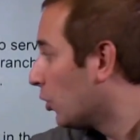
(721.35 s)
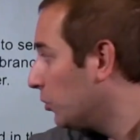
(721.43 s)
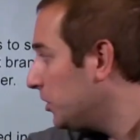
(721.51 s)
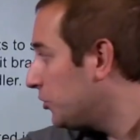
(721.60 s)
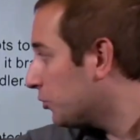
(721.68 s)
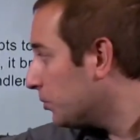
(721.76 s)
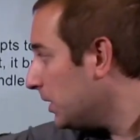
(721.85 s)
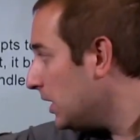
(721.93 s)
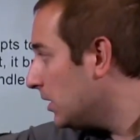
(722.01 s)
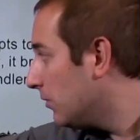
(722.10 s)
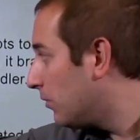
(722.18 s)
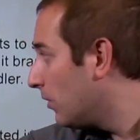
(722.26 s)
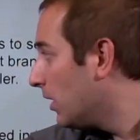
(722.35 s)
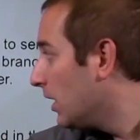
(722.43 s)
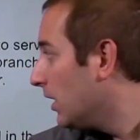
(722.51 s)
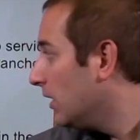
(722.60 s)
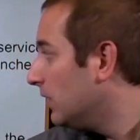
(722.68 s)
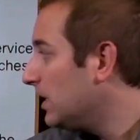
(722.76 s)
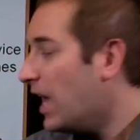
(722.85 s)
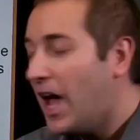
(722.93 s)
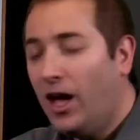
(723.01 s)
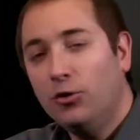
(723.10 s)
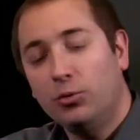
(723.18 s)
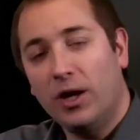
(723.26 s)
retrieve the
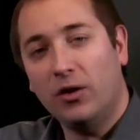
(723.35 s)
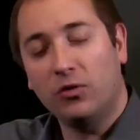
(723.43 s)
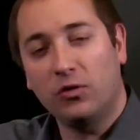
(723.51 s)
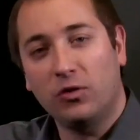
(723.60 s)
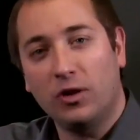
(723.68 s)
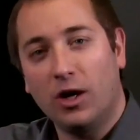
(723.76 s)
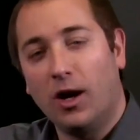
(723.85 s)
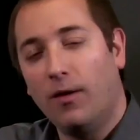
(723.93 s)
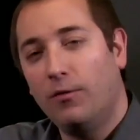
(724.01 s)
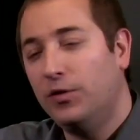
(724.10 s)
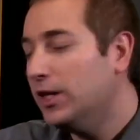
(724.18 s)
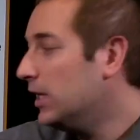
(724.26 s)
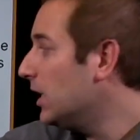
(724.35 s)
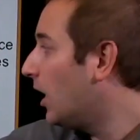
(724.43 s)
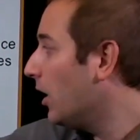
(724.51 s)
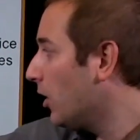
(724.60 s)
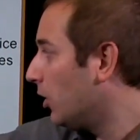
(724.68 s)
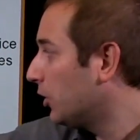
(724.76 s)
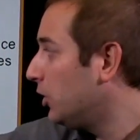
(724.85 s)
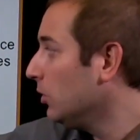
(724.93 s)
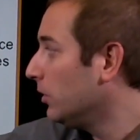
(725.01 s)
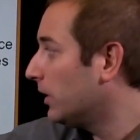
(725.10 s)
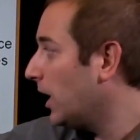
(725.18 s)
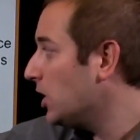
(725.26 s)
address of the
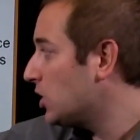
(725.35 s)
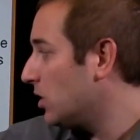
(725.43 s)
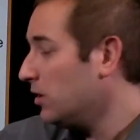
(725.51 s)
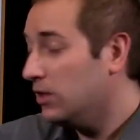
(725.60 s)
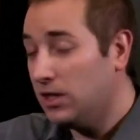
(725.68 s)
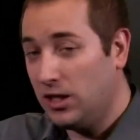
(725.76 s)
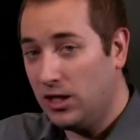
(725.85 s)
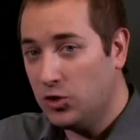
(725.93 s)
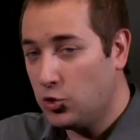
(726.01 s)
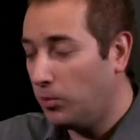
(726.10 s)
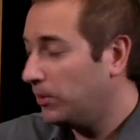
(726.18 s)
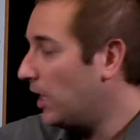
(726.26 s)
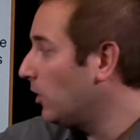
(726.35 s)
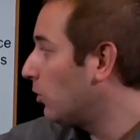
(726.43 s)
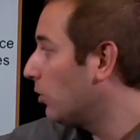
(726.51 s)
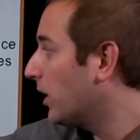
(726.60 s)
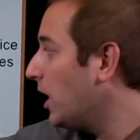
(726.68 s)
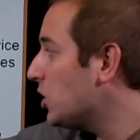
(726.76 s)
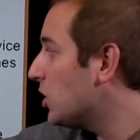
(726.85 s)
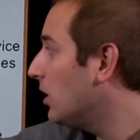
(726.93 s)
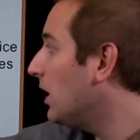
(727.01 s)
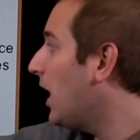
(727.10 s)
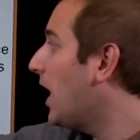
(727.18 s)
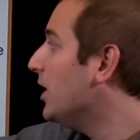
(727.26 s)
IRQ location, the interrupt handler
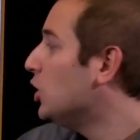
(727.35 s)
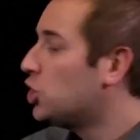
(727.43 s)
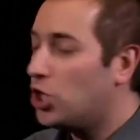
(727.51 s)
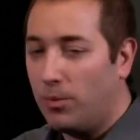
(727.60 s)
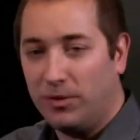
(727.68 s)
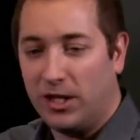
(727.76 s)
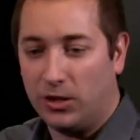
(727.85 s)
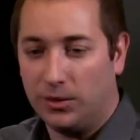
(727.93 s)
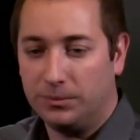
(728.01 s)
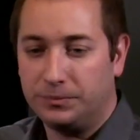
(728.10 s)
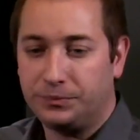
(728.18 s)
location, and jump there.